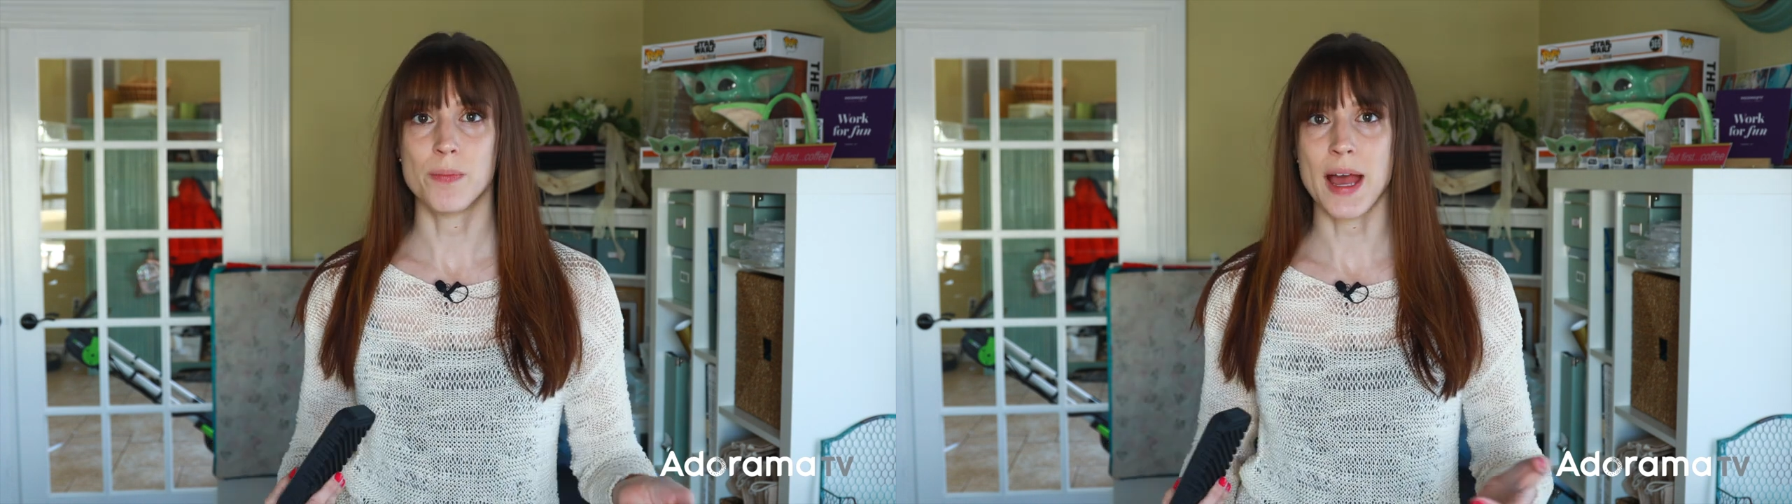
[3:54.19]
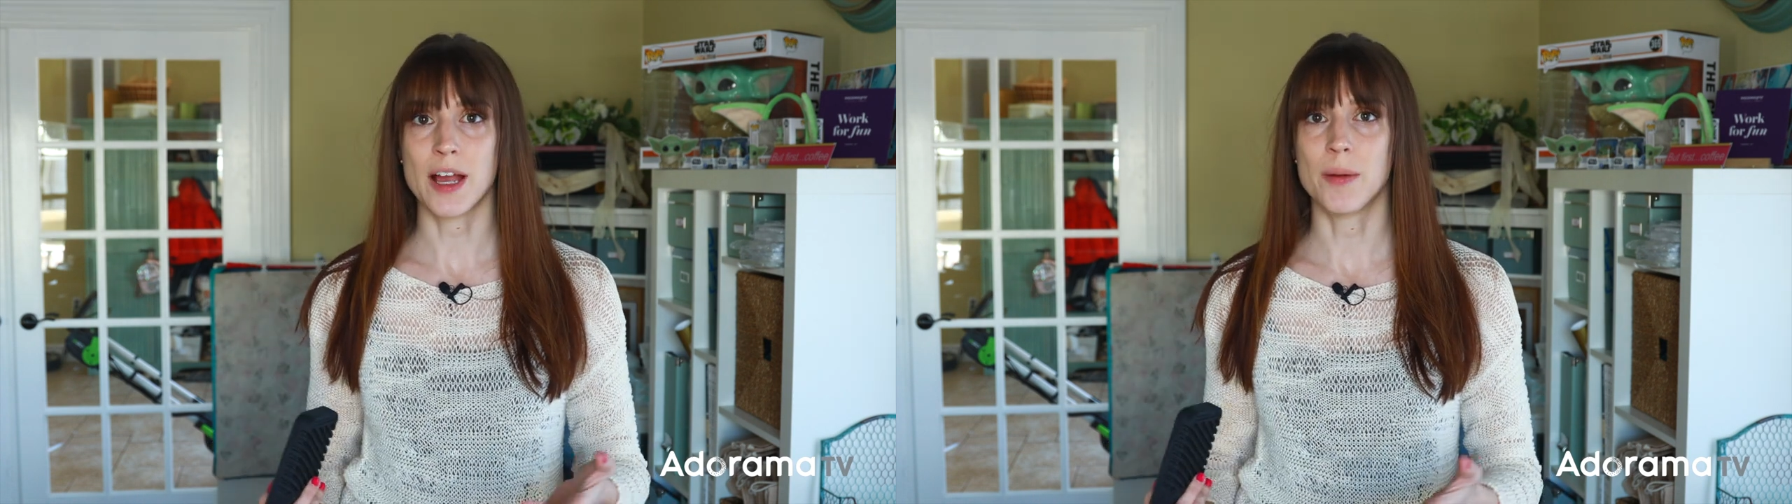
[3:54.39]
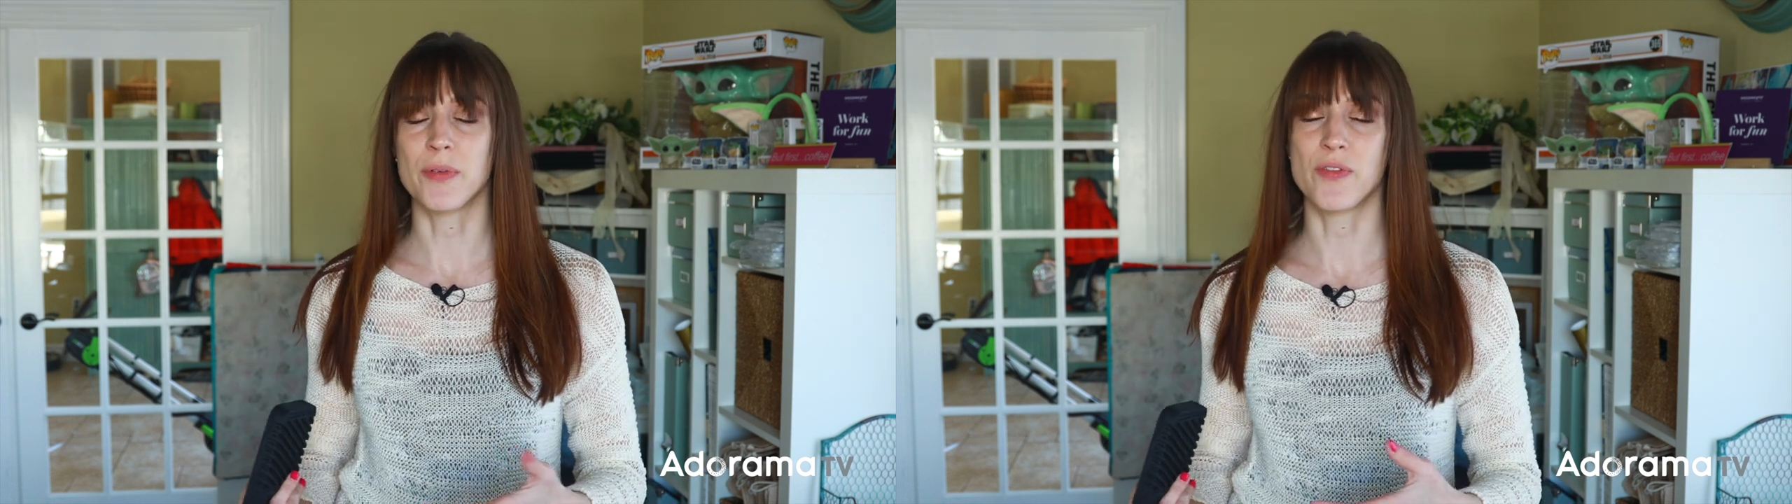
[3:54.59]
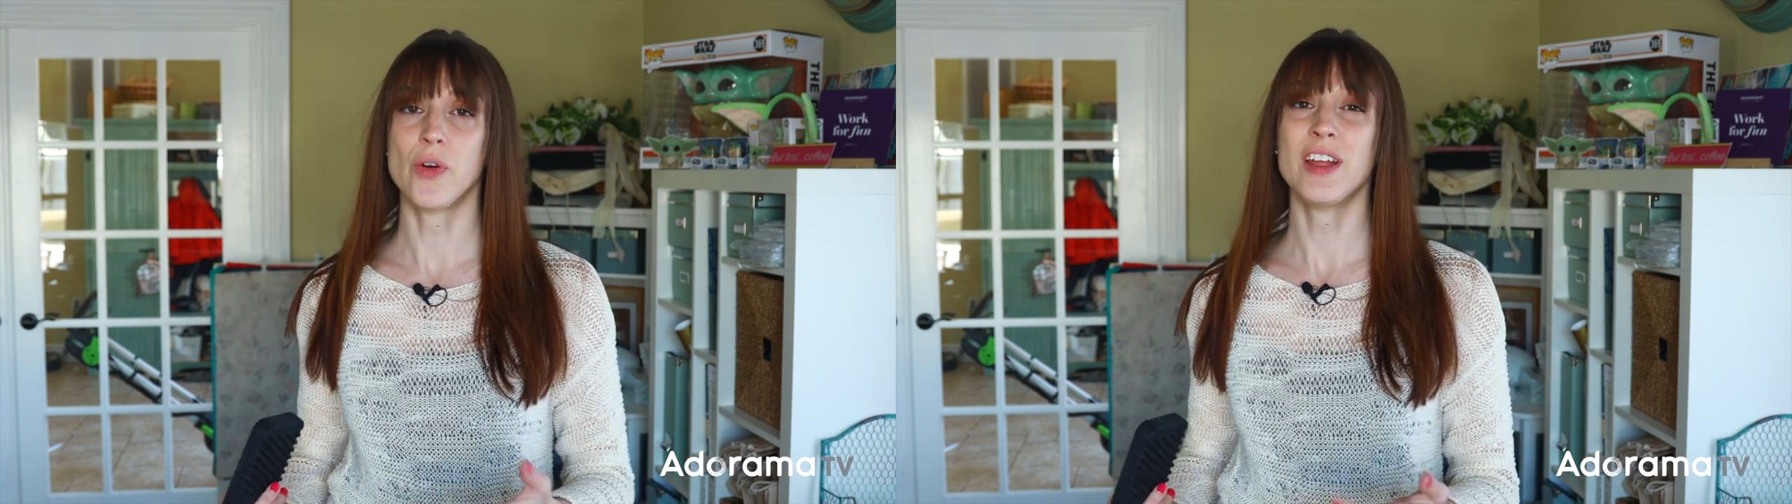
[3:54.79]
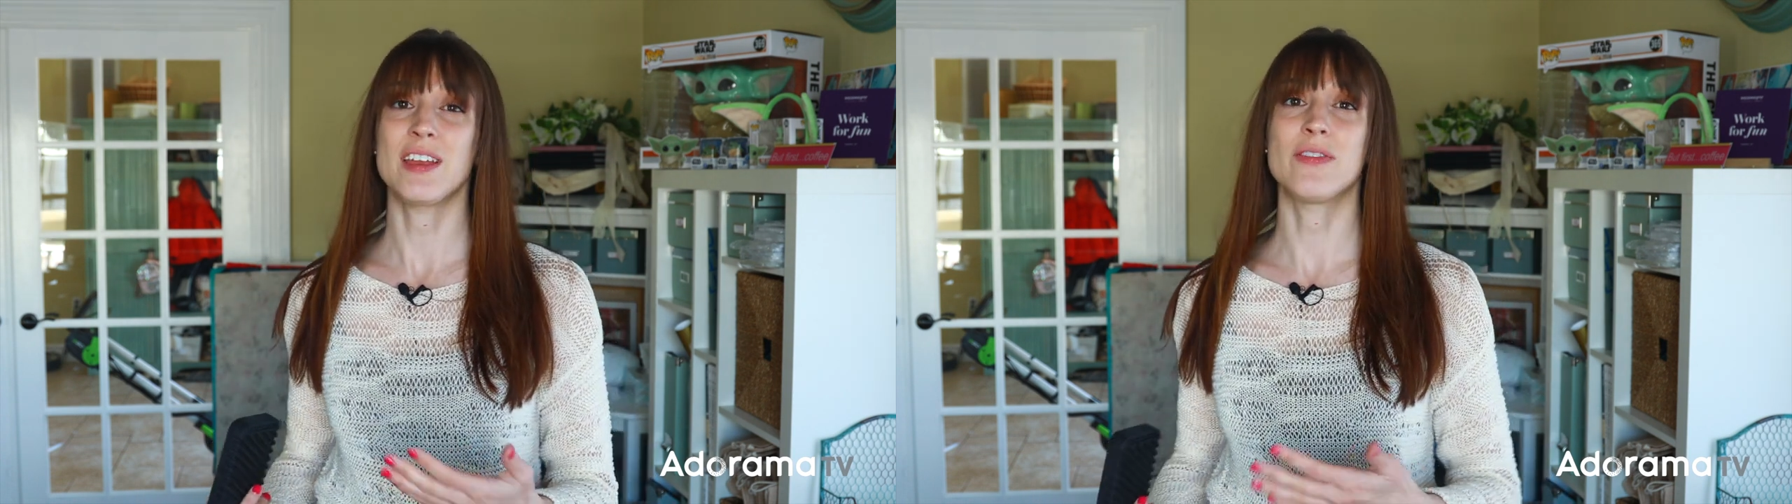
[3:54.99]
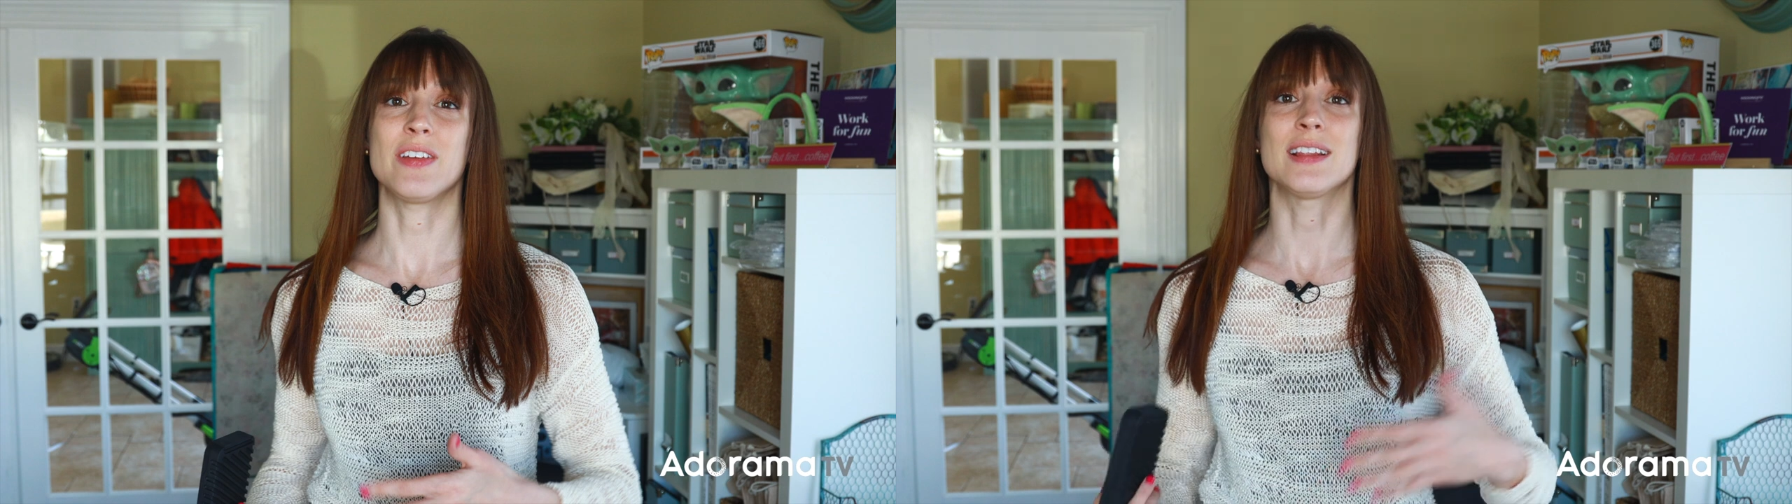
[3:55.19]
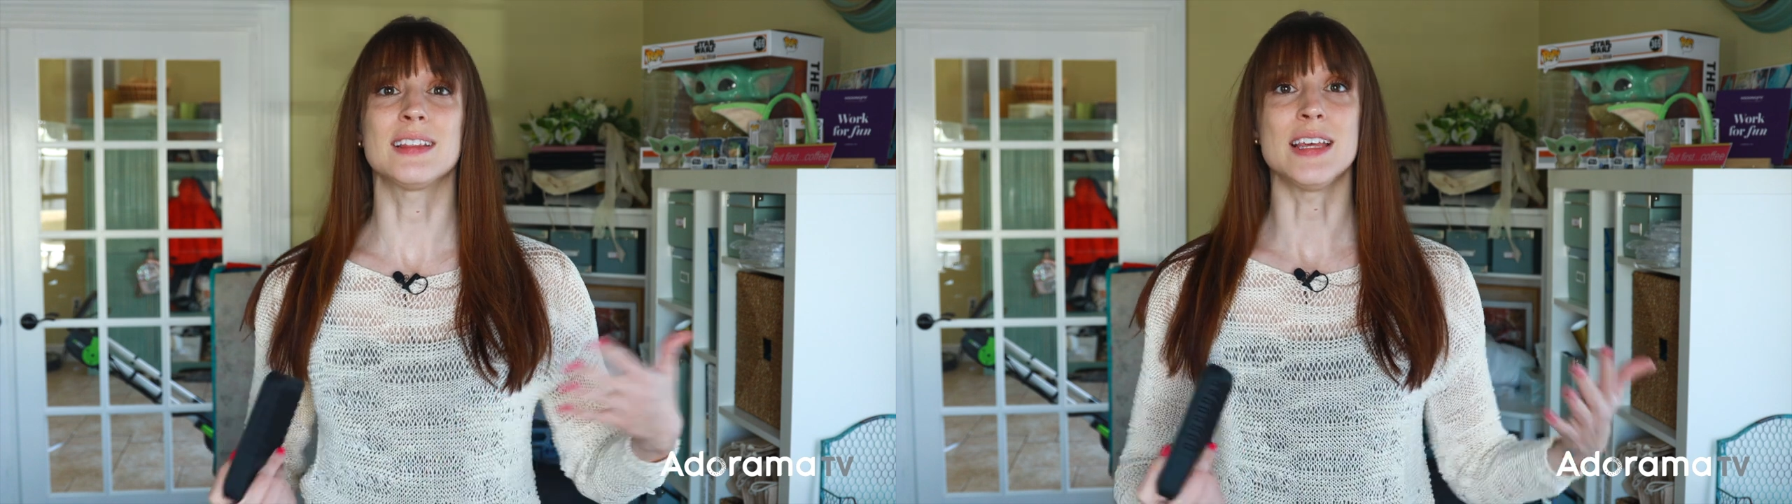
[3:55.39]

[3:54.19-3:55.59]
backup before I even